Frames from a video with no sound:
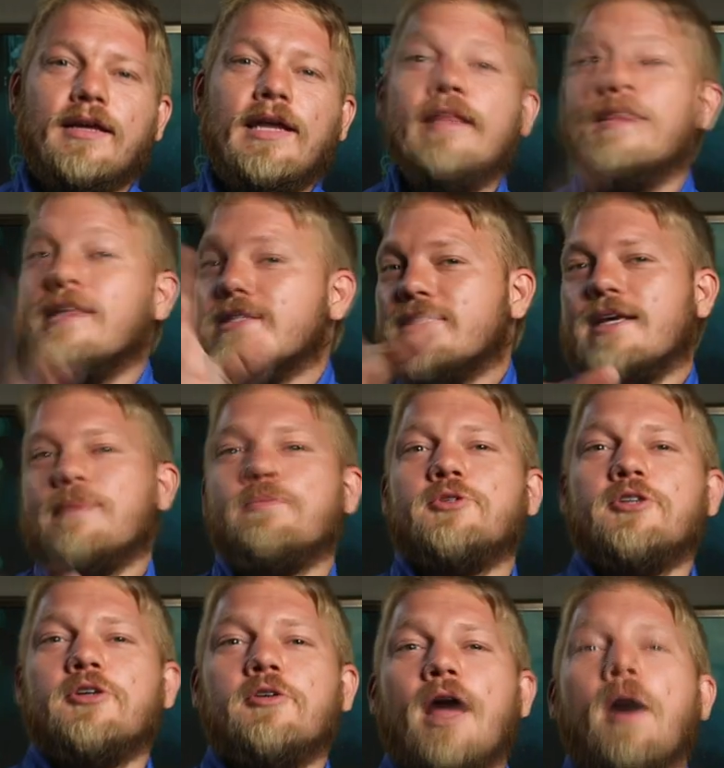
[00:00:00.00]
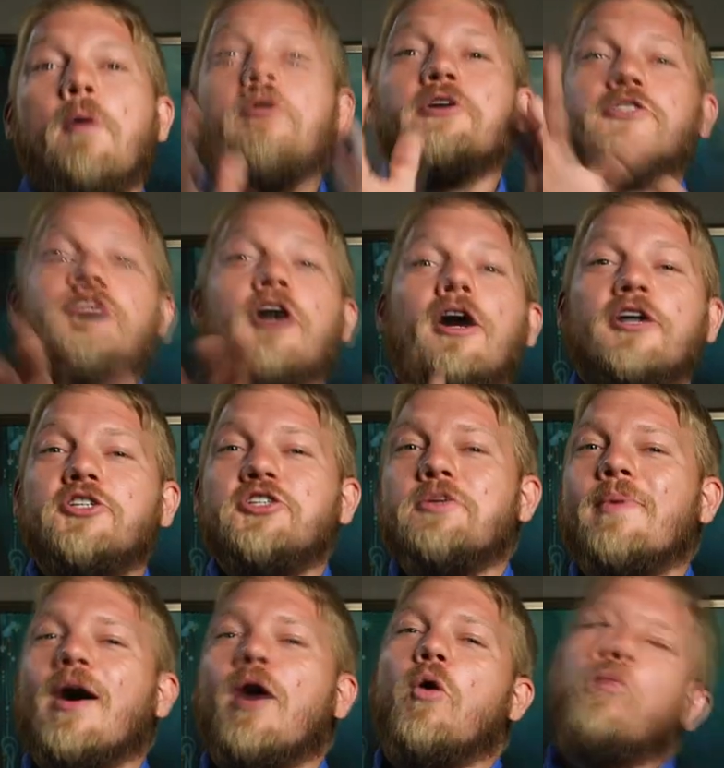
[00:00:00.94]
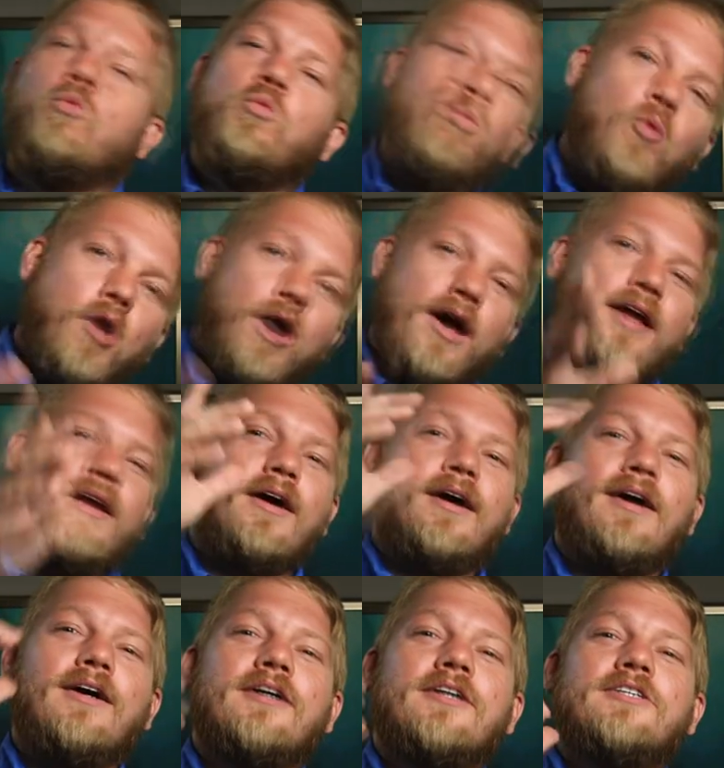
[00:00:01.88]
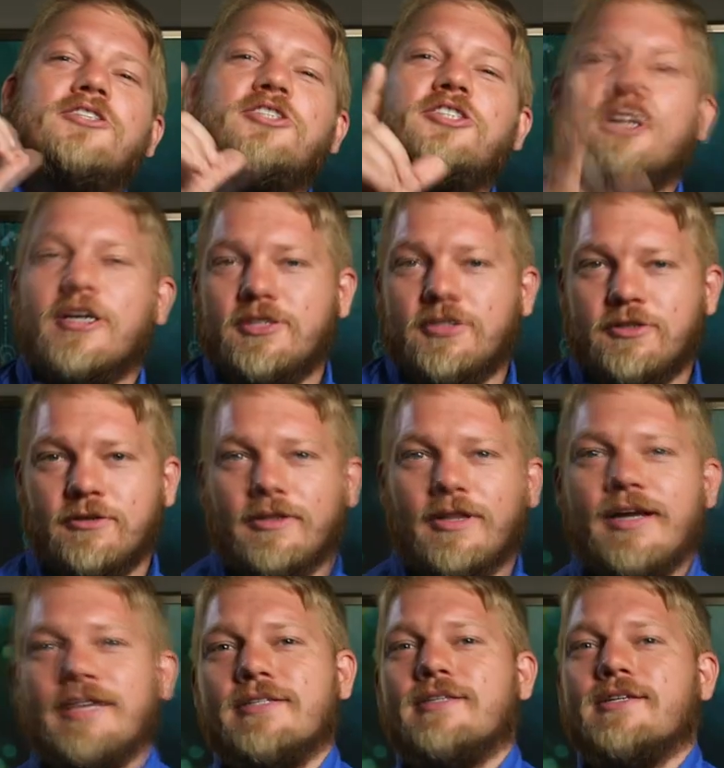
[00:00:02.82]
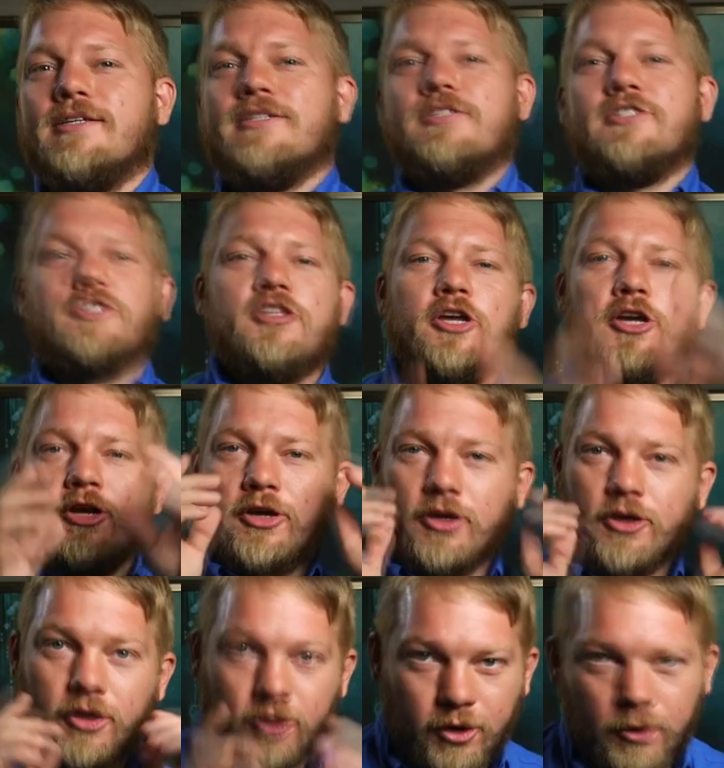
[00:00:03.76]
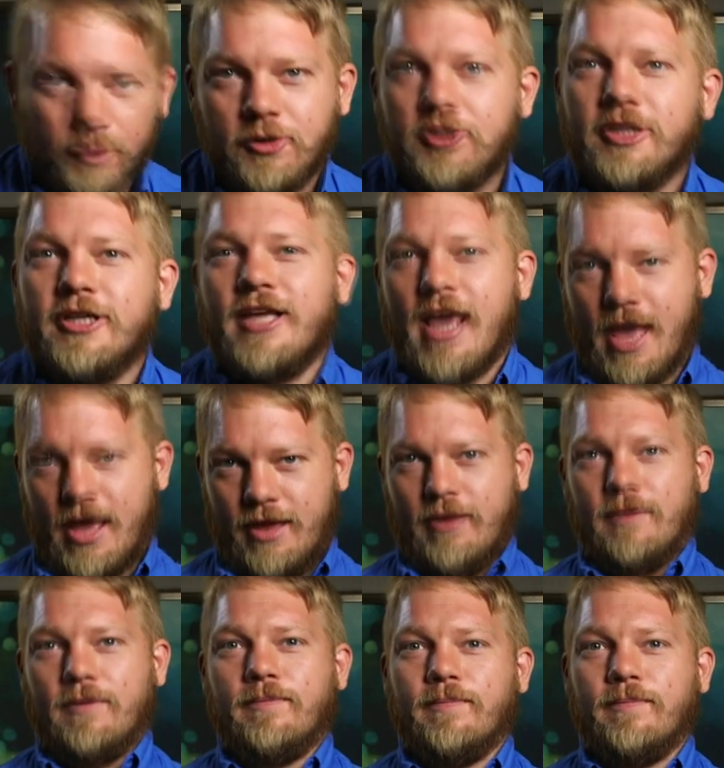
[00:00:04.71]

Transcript: In this episode, I want to talk to you about what adjuster license you should get.